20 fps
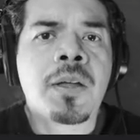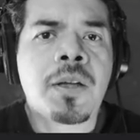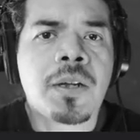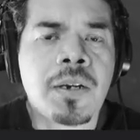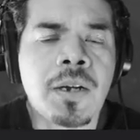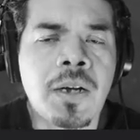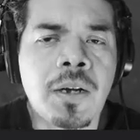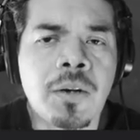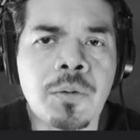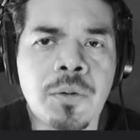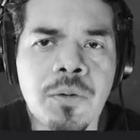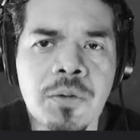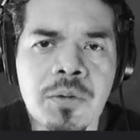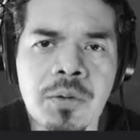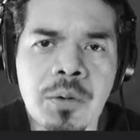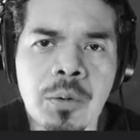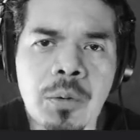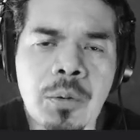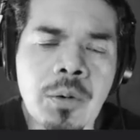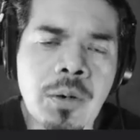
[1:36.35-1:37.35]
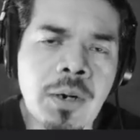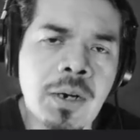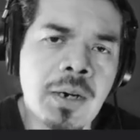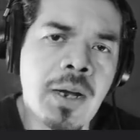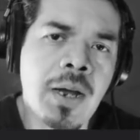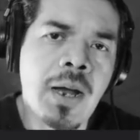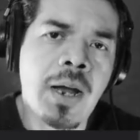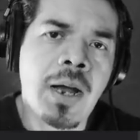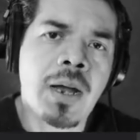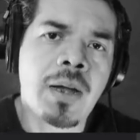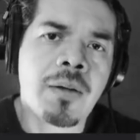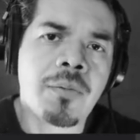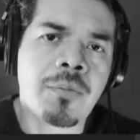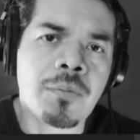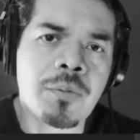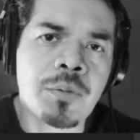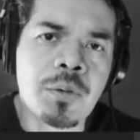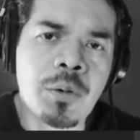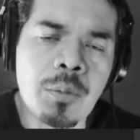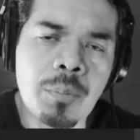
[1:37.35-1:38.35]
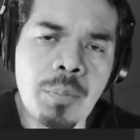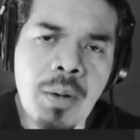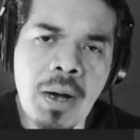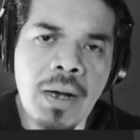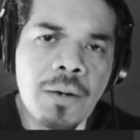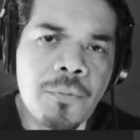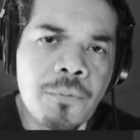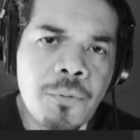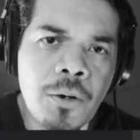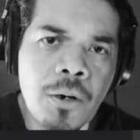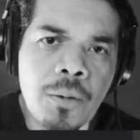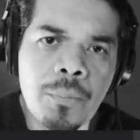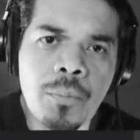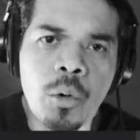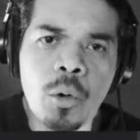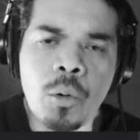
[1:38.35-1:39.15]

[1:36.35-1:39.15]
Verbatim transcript: Now you're still going to have your Pod Farm